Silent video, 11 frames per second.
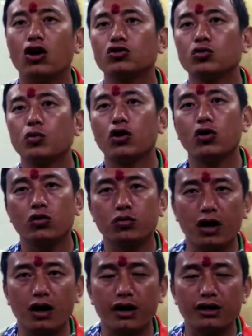Or tomorrow
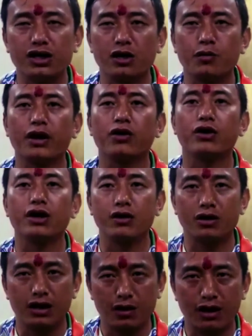in
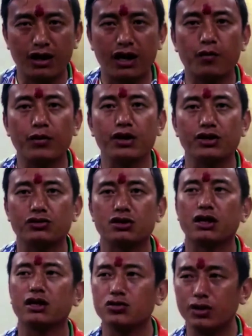Jalpaiguri, there have been issues.
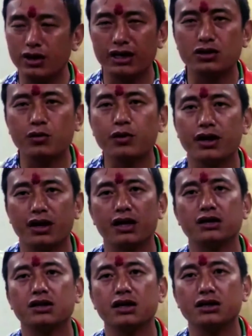There. So it has to be
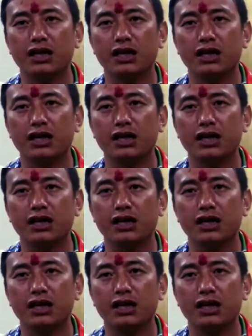realistic.